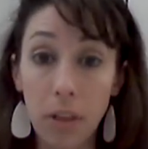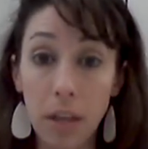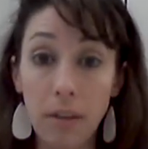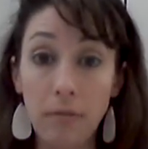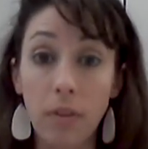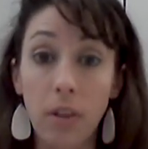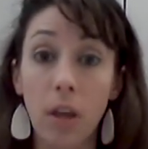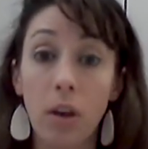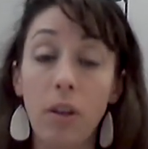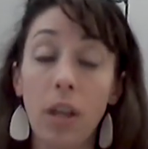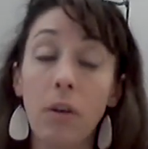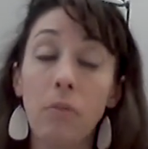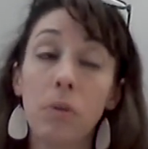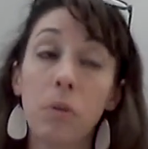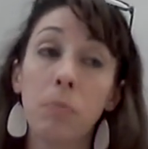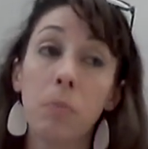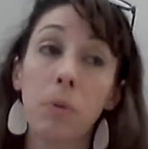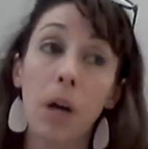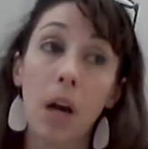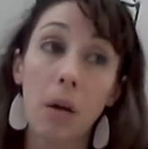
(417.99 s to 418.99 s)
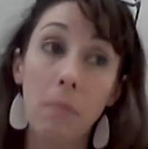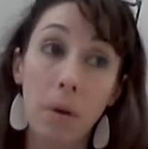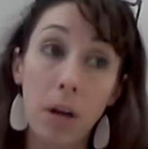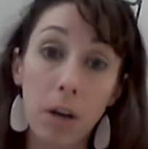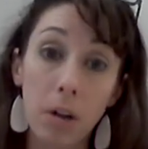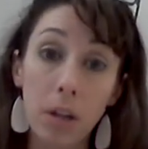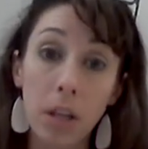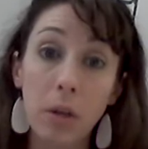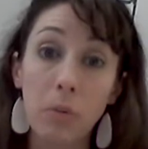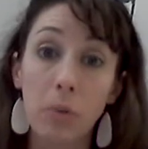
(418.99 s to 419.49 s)
even though that was
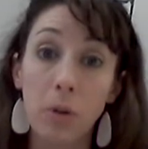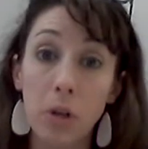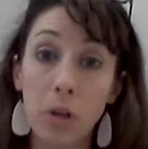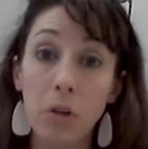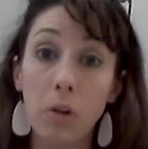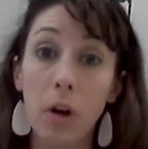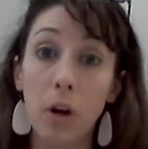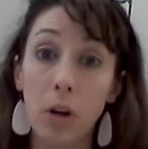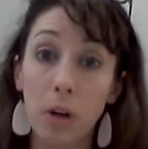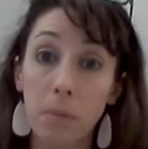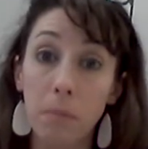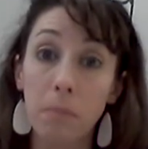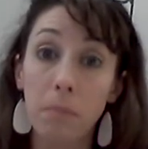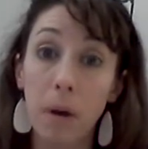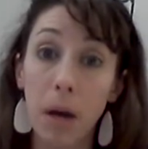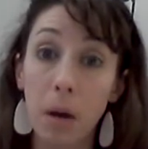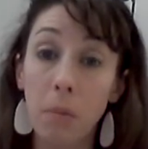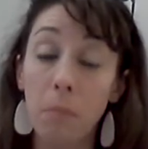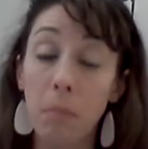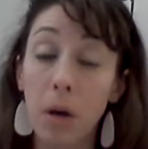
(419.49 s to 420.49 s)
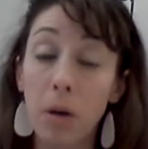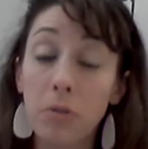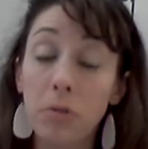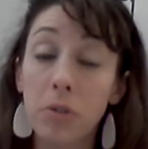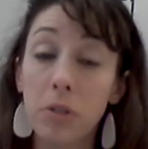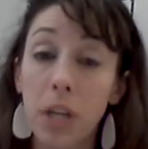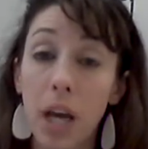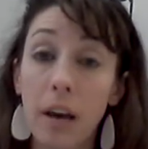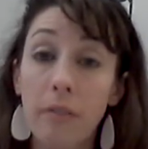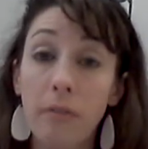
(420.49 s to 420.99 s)
primarily where you heard about
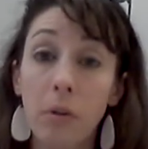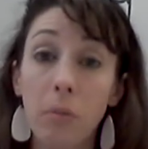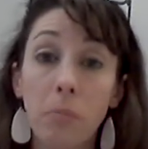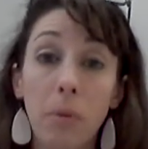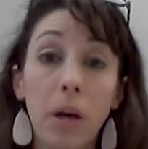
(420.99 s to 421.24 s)
most of them,